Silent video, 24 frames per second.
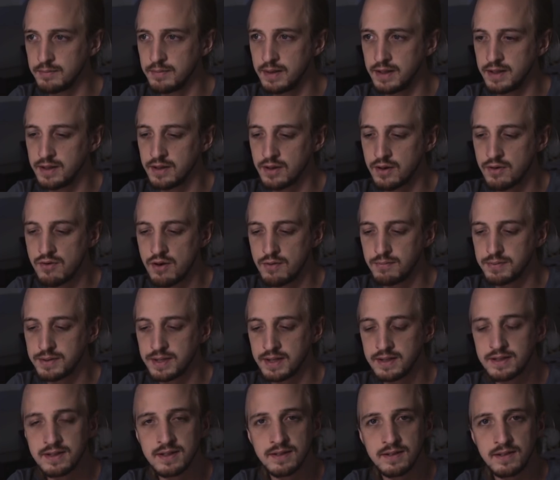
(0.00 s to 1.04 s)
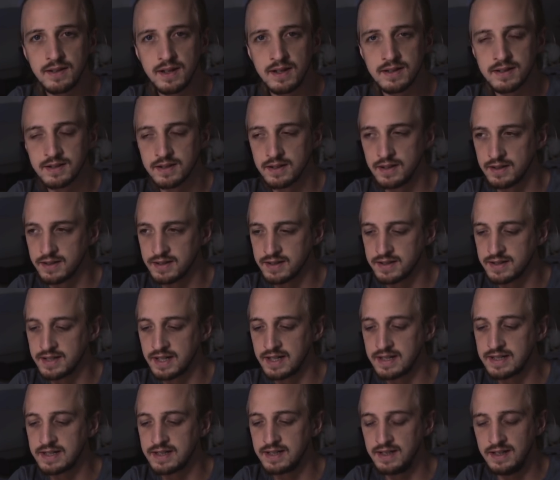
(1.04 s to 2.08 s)
made the crop sensor DSLR
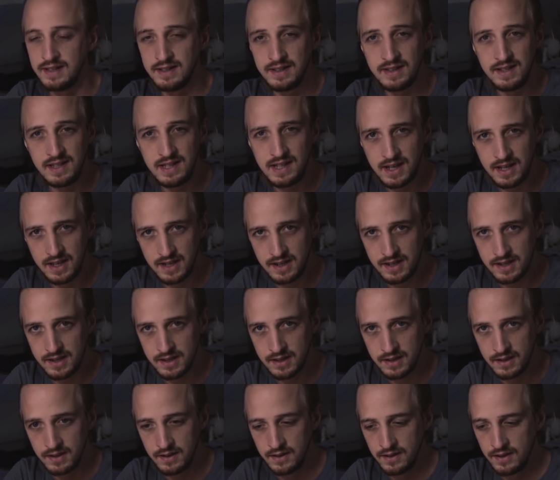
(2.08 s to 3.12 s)
60DA.